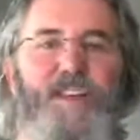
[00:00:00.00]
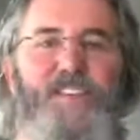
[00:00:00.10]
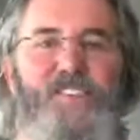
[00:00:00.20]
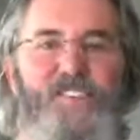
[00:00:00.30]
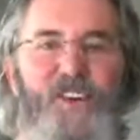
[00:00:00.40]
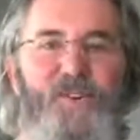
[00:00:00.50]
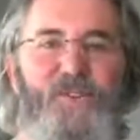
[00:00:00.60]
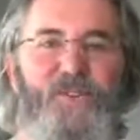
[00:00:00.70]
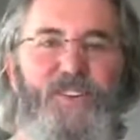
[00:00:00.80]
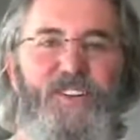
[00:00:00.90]

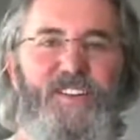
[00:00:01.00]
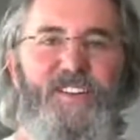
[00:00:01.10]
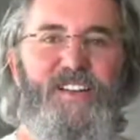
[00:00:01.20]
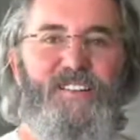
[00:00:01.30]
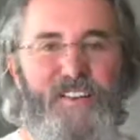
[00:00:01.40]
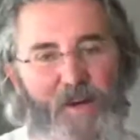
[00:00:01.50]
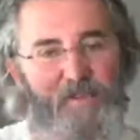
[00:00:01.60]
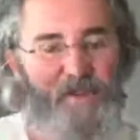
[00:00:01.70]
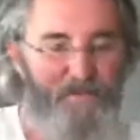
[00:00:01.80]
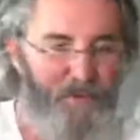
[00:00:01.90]
So I'll
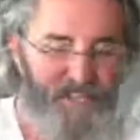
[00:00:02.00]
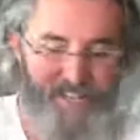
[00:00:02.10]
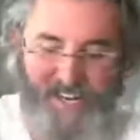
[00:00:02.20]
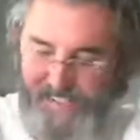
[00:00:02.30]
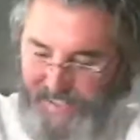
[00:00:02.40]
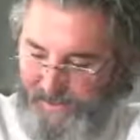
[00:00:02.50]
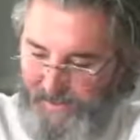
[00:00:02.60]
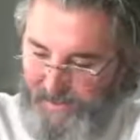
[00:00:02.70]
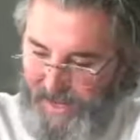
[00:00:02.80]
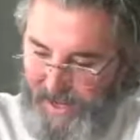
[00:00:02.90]
be broadcasting
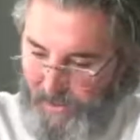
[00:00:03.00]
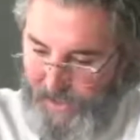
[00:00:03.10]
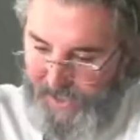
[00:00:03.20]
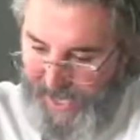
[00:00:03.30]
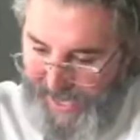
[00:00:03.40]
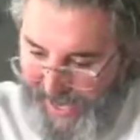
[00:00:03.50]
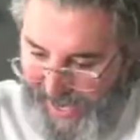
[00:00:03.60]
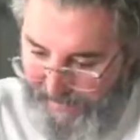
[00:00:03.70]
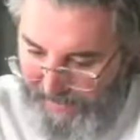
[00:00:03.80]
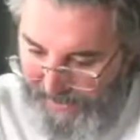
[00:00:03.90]
from there, which I
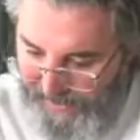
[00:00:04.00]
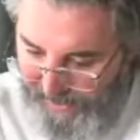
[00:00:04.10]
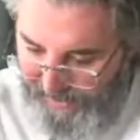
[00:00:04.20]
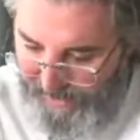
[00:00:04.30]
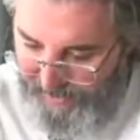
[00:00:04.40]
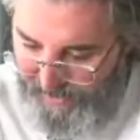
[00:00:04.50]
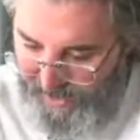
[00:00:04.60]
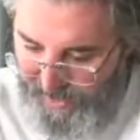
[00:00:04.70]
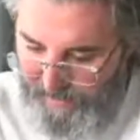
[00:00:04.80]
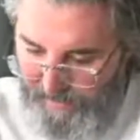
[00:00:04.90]
happen to love
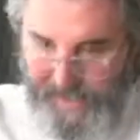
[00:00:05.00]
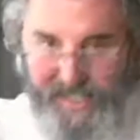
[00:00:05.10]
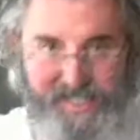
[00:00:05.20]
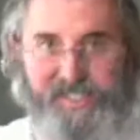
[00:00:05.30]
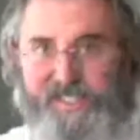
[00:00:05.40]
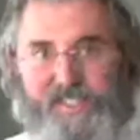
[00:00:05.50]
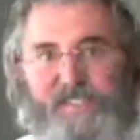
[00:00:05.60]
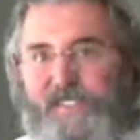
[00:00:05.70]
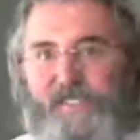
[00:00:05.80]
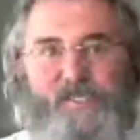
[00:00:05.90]
because it's
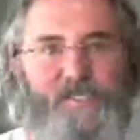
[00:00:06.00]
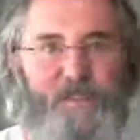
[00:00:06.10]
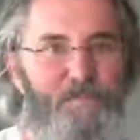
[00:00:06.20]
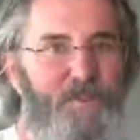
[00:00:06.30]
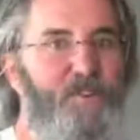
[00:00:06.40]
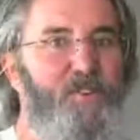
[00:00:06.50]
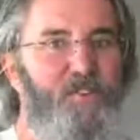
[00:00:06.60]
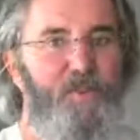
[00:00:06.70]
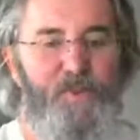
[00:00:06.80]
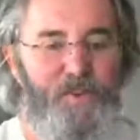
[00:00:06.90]
just a
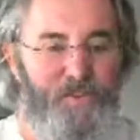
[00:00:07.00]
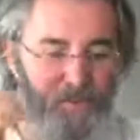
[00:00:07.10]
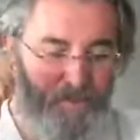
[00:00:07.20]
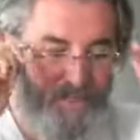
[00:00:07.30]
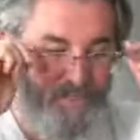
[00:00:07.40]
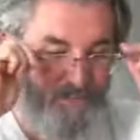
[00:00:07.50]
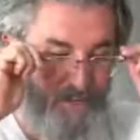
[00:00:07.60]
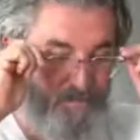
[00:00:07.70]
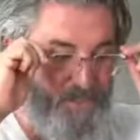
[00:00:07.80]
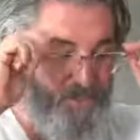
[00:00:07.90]
beautiful, beautiful place. So
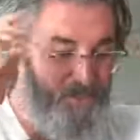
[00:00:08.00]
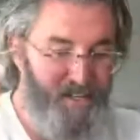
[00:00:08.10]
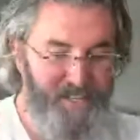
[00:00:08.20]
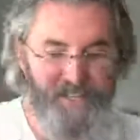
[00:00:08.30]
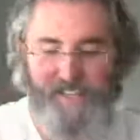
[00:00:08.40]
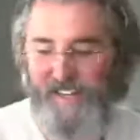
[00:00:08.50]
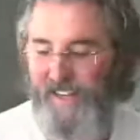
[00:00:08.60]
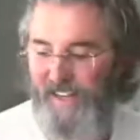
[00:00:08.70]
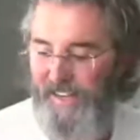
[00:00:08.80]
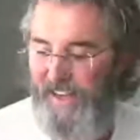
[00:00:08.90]
I'm so lucky
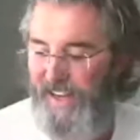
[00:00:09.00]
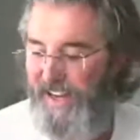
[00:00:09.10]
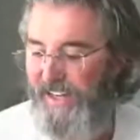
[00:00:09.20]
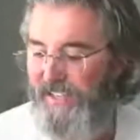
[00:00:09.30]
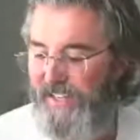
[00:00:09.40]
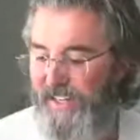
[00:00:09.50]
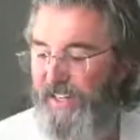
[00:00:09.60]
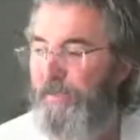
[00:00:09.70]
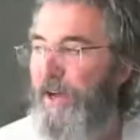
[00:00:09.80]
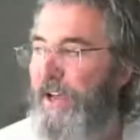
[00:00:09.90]
that I
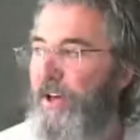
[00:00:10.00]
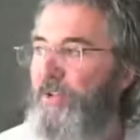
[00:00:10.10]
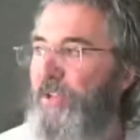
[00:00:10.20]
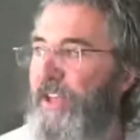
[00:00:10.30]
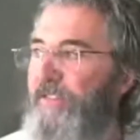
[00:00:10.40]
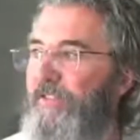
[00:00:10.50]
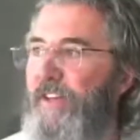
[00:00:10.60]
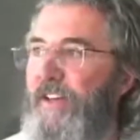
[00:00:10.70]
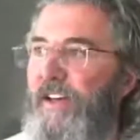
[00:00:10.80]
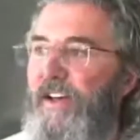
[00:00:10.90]
engineered my own life
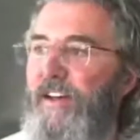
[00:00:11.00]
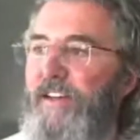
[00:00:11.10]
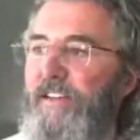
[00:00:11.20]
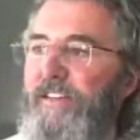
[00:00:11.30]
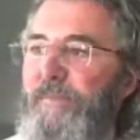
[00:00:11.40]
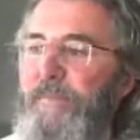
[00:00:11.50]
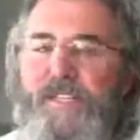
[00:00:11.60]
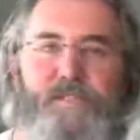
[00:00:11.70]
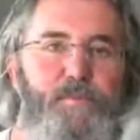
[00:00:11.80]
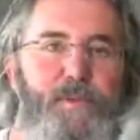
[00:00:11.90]
to be
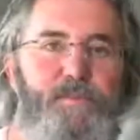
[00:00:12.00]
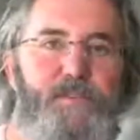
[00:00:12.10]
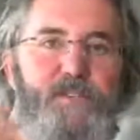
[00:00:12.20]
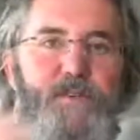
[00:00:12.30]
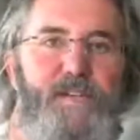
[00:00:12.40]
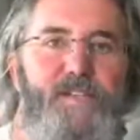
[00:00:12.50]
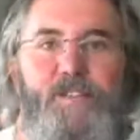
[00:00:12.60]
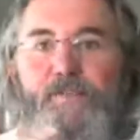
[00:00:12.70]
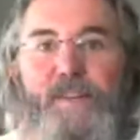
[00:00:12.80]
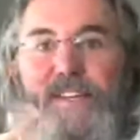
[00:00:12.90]
split between
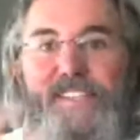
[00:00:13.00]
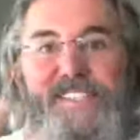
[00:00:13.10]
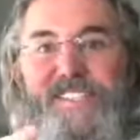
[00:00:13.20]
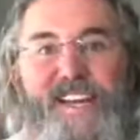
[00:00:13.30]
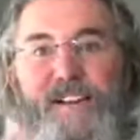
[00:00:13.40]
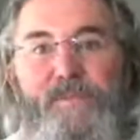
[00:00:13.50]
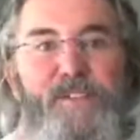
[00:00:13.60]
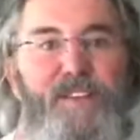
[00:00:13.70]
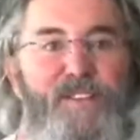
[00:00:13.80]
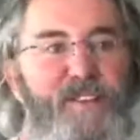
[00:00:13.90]
two places that I
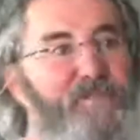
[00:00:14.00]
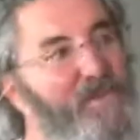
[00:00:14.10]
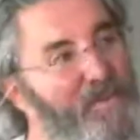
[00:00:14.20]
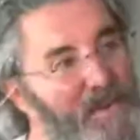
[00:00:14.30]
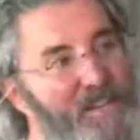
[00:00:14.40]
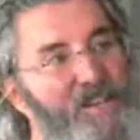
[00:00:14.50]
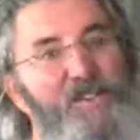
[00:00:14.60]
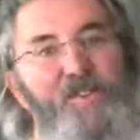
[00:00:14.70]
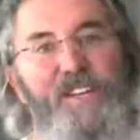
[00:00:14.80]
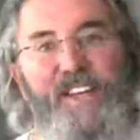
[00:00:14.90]
really love, 3,
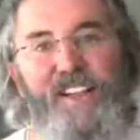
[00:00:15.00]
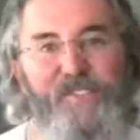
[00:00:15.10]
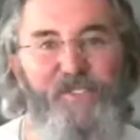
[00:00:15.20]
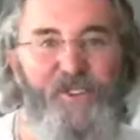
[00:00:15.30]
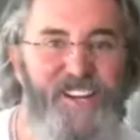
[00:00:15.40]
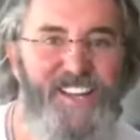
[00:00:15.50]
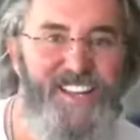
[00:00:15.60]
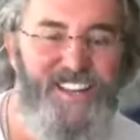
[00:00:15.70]
including California.